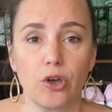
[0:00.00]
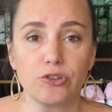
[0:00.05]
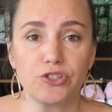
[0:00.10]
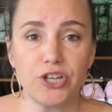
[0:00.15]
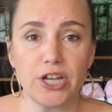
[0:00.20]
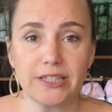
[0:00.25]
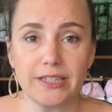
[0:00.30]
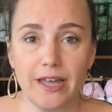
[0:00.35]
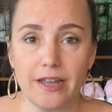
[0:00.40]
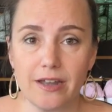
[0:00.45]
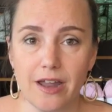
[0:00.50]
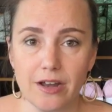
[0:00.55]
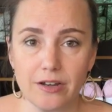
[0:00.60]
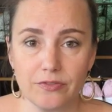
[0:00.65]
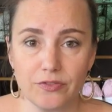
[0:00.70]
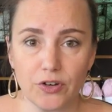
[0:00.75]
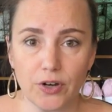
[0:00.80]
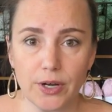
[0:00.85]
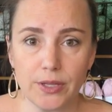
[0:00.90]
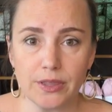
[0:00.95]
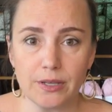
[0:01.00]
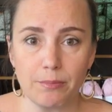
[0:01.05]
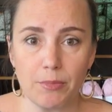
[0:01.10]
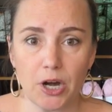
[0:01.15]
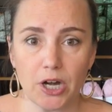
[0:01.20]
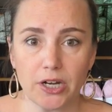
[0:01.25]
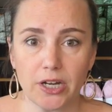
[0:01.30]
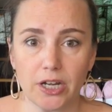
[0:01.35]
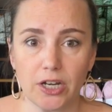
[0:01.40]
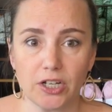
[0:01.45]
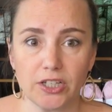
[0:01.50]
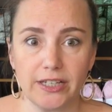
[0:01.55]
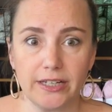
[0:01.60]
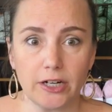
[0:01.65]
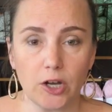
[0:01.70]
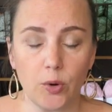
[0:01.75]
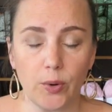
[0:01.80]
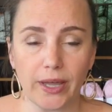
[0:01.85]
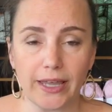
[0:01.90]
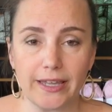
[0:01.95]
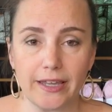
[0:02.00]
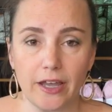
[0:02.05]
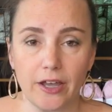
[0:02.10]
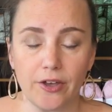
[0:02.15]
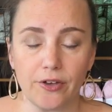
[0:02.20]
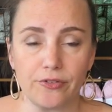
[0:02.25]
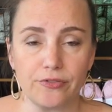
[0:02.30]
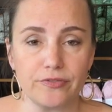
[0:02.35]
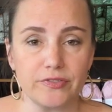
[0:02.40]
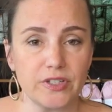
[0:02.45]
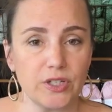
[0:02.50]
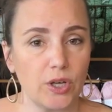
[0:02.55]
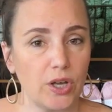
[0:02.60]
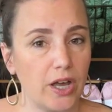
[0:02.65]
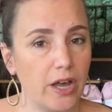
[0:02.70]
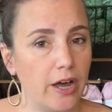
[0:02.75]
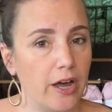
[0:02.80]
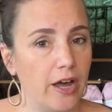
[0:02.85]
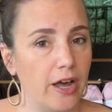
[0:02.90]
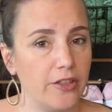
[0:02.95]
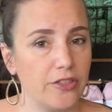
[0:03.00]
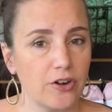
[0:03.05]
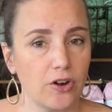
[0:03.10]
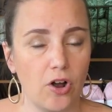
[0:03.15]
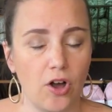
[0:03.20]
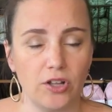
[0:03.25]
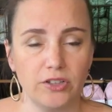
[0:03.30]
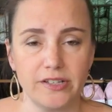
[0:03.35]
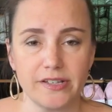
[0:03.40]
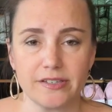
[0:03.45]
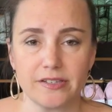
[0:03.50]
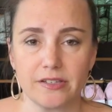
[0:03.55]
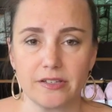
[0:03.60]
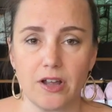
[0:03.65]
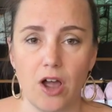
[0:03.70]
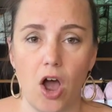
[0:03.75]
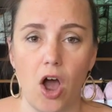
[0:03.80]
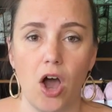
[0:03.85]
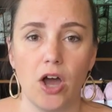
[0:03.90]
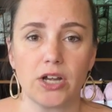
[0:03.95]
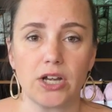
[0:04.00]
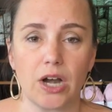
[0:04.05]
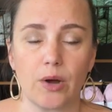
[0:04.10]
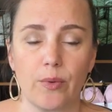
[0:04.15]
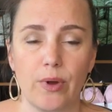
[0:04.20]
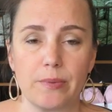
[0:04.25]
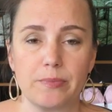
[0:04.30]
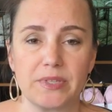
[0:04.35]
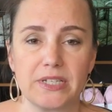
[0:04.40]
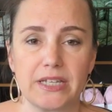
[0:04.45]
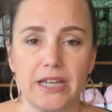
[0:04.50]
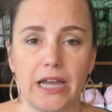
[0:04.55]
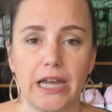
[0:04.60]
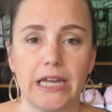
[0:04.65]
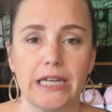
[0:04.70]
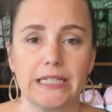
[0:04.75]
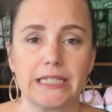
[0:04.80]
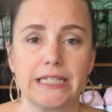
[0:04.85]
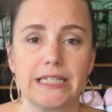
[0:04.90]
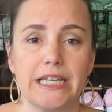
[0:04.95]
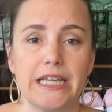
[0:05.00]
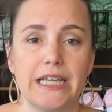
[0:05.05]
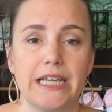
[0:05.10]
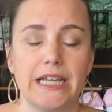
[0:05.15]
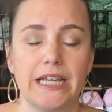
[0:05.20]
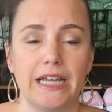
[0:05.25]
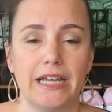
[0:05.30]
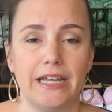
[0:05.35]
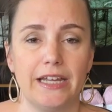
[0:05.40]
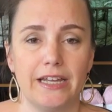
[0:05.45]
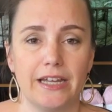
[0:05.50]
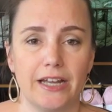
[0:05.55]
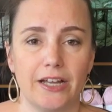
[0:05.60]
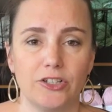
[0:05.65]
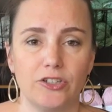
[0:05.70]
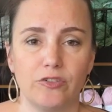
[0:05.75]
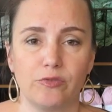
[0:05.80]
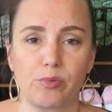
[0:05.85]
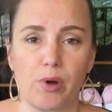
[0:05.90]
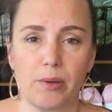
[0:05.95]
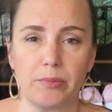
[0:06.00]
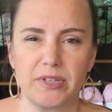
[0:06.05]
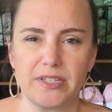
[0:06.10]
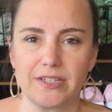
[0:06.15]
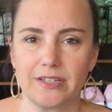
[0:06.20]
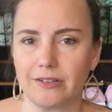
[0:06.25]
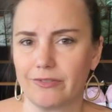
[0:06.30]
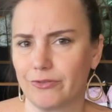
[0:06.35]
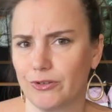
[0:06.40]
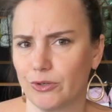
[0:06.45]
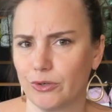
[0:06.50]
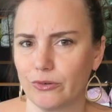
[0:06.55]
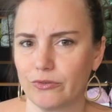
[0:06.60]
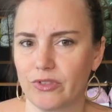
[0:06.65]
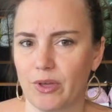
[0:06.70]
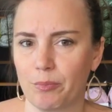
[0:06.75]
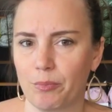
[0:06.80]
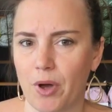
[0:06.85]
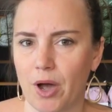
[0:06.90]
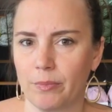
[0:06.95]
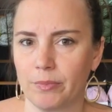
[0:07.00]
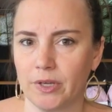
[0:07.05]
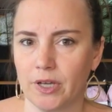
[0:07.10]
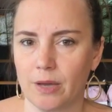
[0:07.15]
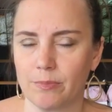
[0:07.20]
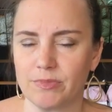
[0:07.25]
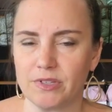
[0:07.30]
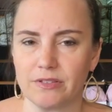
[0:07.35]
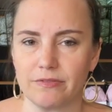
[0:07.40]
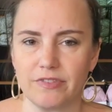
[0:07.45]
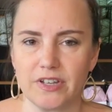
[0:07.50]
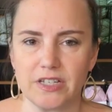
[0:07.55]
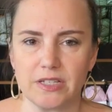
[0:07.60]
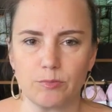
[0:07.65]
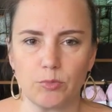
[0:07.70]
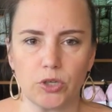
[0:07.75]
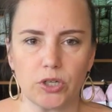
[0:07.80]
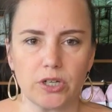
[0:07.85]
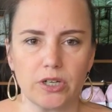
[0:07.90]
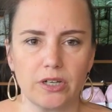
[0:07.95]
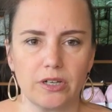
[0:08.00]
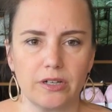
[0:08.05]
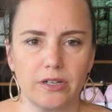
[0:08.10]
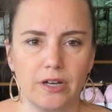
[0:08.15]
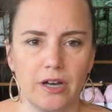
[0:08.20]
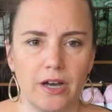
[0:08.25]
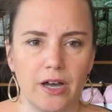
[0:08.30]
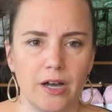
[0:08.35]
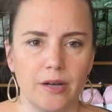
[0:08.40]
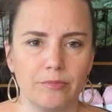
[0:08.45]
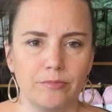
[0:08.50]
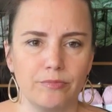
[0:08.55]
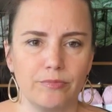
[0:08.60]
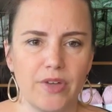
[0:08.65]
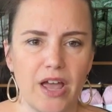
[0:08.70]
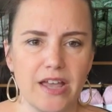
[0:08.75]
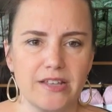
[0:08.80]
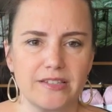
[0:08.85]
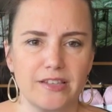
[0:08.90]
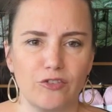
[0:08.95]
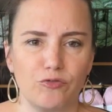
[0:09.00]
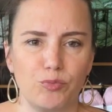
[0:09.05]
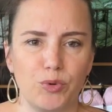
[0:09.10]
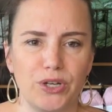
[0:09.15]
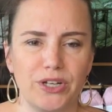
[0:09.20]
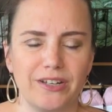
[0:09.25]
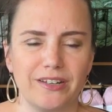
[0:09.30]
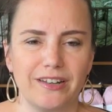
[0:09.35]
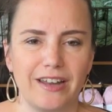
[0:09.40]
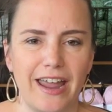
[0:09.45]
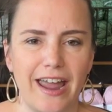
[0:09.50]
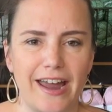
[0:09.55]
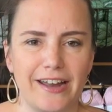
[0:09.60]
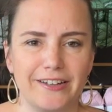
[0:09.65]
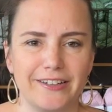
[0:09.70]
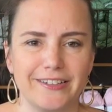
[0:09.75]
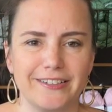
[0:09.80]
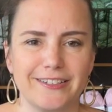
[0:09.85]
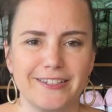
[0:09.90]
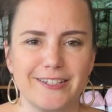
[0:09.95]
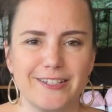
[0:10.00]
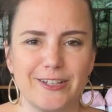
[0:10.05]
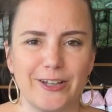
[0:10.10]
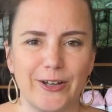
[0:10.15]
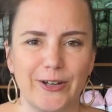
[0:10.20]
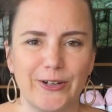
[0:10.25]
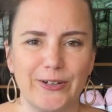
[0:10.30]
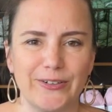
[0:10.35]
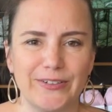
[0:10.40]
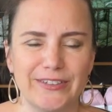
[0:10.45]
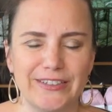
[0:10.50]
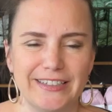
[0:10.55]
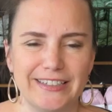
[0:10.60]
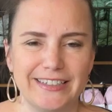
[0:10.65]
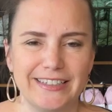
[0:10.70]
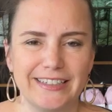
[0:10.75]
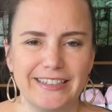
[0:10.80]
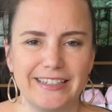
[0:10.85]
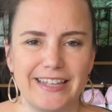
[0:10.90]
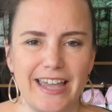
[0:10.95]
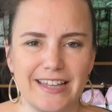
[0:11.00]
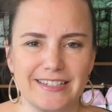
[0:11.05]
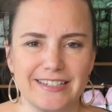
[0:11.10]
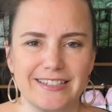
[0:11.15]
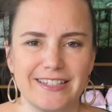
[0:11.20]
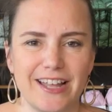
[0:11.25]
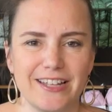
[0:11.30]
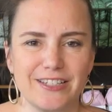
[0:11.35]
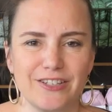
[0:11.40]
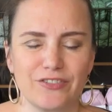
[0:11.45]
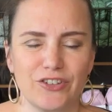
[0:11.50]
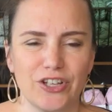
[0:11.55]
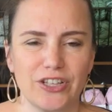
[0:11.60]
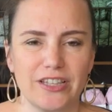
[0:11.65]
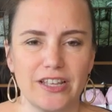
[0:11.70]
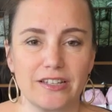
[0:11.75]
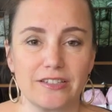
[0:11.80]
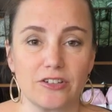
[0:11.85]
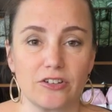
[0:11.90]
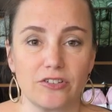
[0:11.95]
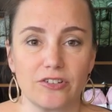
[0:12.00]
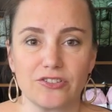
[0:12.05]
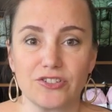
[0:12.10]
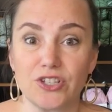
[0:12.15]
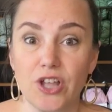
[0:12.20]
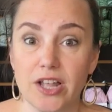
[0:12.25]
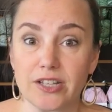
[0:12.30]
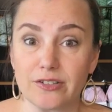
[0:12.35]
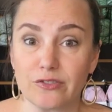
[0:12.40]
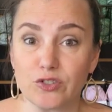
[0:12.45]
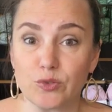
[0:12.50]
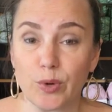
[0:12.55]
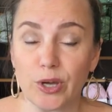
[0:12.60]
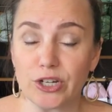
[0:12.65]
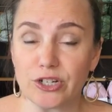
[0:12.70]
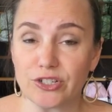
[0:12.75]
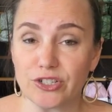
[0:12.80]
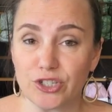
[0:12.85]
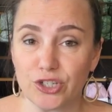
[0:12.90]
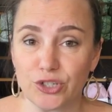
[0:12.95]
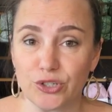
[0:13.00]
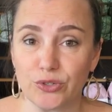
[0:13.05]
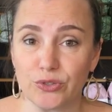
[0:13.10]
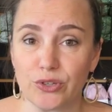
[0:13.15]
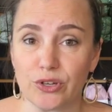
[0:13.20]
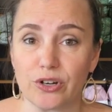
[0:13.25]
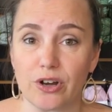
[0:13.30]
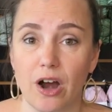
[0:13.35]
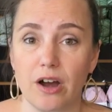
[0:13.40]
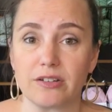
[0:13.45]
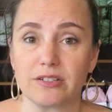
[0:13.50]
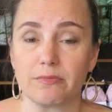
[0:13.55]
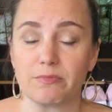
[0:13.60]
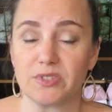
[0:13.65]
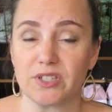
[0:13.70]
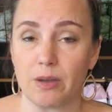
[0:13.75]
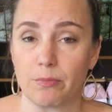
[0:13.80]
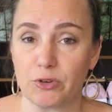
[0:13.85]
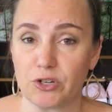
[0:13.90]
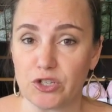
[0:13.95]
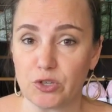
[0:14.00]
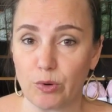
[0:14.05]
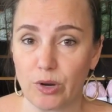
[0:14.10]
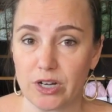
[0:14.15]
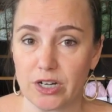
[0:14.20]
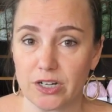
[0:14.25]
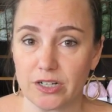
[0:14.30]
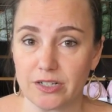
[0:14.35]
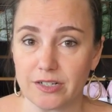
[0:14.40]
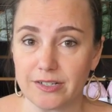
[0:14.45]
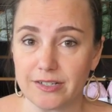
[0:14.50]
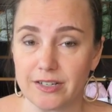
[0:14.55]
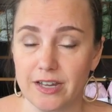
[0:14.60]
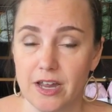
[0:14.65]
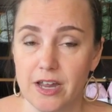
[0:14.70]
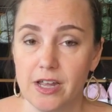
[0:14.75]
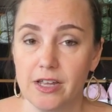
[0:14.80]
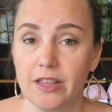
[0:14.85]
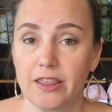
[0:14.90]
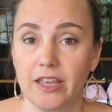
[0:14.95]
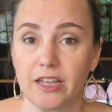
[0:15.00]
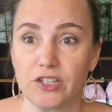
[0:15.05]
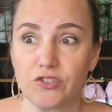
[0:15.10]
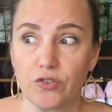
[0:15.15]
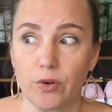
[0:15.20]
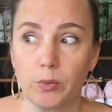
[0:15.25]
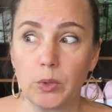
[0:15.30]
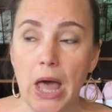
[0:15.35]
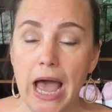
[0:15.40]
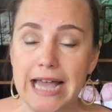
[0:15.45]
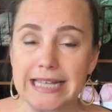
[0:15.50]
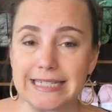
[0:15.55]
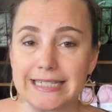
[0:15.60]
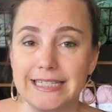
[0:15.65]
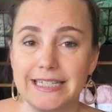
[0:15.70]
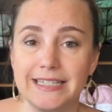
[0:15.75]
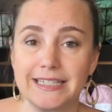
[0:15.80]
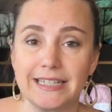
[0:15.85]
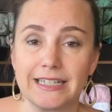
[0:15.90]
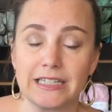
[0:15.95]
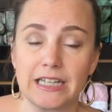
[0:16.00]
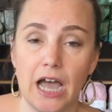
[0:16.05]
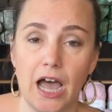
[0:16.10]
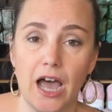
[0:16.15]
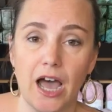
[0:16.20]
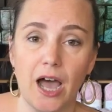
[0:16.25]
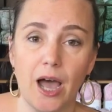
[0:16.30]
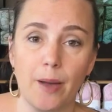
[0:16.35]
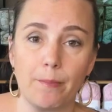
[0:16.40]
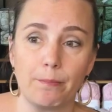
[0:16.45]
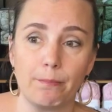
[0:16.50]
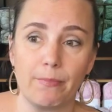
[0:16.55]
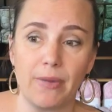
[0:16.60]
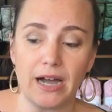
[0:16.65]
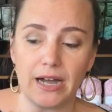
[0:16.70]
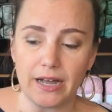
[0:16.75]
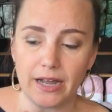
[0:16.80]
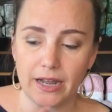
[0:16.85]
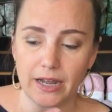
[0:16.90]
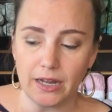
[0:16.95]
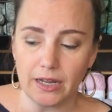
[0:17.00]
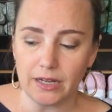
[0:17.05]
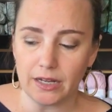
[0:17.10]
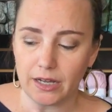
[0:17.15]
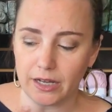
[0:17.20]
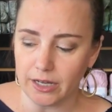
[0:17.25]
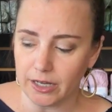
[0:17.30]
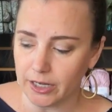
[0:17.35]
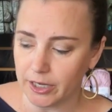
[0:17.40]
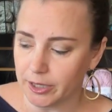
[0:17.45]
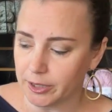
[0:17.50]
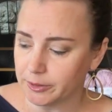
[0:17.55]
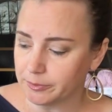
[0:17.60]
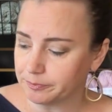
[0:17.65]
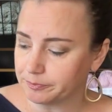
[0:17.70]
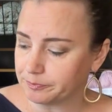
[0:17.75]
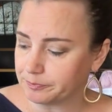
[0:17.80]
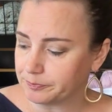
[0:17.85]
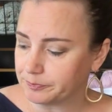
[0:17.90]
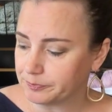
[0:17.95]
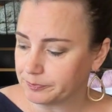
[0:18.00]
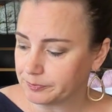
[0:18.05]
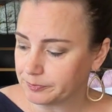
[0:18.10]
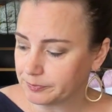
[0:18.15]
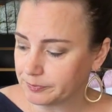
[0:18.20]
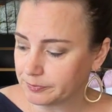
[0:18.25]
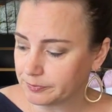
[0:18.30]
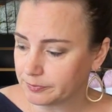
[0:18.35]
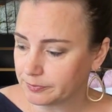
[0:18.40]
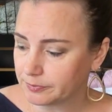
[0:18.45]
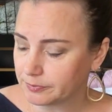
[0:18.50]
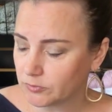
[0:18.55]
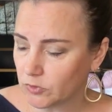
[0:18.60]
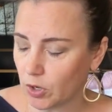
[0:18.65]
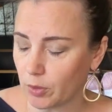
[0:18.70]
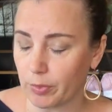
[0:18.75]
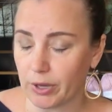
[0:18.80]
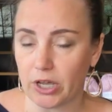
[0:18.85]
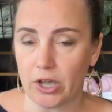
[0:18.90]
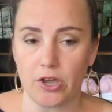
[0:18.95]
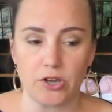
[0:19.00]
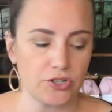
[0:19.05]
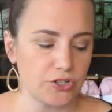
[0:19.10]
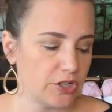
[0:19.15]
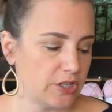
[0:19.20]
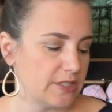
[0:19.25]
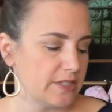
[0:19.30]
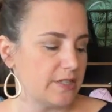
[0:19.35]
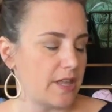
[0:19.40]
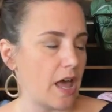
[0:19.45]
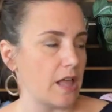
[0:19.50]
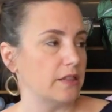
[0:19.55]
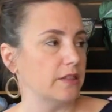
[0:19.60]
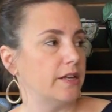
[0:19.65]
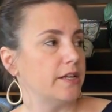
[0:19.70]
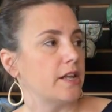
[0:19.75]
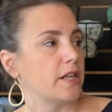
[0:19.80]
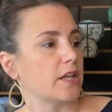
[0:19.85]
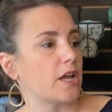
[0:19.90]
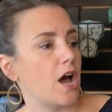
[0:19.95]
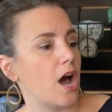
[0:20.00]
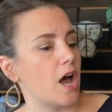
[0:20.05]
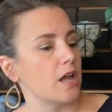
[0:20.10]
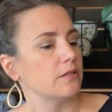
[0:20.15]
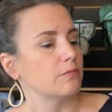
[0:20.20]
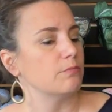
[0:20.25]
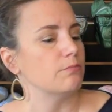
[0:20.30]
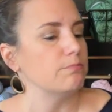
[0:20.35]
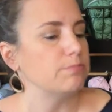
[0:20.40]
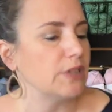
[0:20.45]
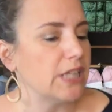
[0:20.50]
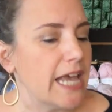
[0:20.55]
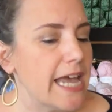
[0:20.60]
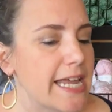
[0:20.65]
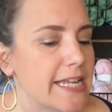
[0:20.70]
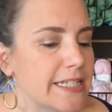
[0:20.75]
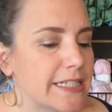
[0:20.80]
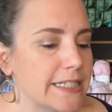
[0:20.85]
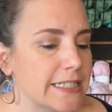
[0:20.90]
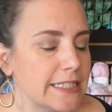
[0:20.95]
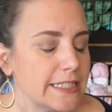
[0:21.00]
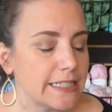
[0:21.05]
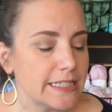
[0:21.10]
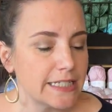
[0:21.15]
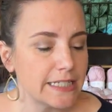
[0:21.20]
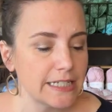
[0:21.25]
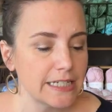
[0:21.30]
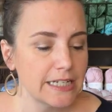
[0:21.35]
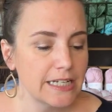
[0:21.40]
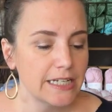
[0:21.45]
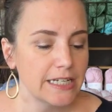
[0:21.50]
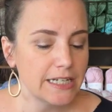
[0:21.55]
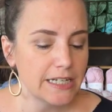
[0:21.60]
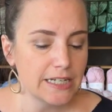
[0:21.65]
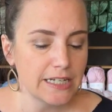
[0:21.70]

So go check that out if you're in the market, need a quick gift. Uh, they're all listed on our website, and you've probably seen a few of them popping up in Facebook um, as they've been added. So yes, lots of good things there. There's lots of sweaters too. There are some summer sweaters, things from last season. Um, my, um, oh my gosh, it's that linen cotton blend.